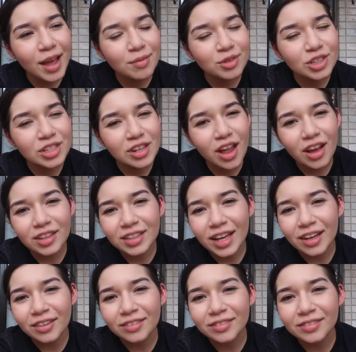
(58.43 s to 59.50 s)
I'm just locked
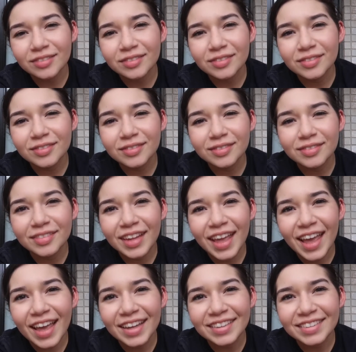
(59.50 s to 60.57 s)
out
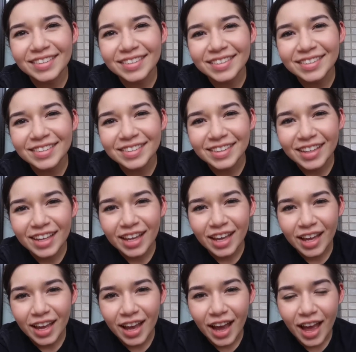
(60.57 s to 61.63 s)
and
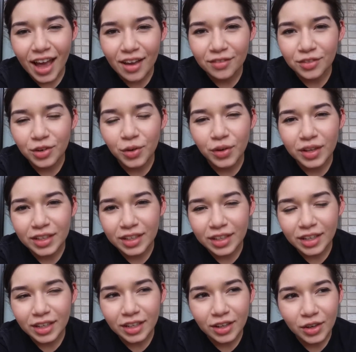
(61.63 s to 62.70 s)
I have no
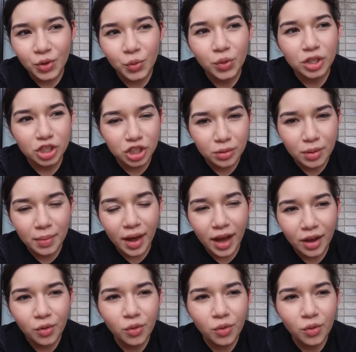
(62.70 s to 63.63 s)
idea when she'll be back.